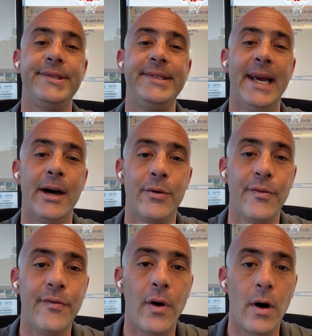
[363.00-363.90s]

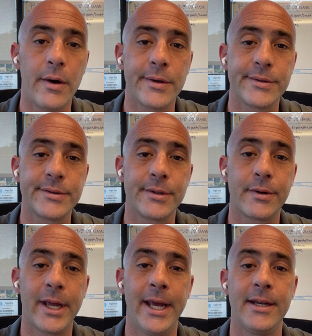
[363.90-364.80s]
downfalls?
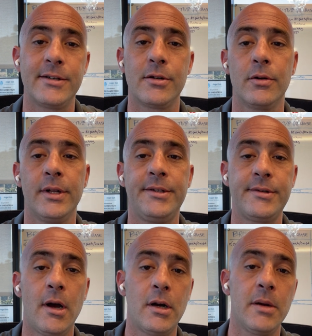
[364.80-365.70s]
Okay, so let's
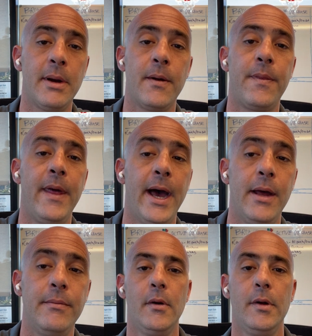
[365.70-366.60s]
talk about that.
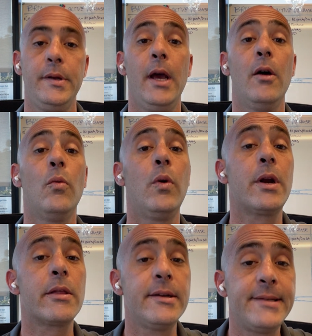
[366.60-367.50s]
Now,
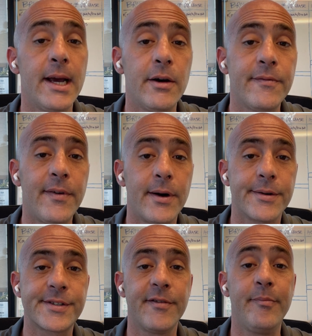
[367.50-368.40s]
what are the
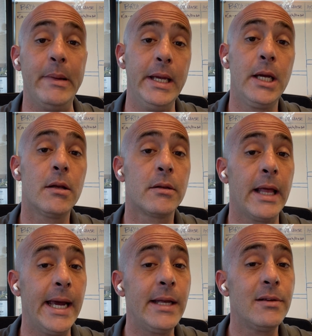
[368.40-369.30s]
downfalls of being a
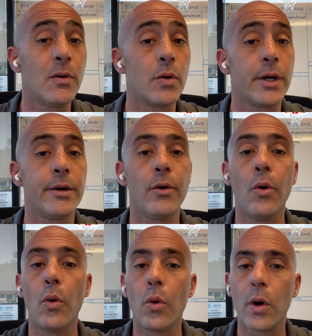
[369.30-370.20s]
landlord
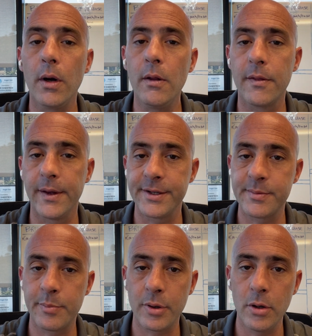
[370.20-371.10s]
or
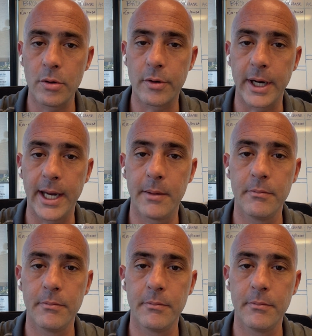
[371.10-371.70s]
this program?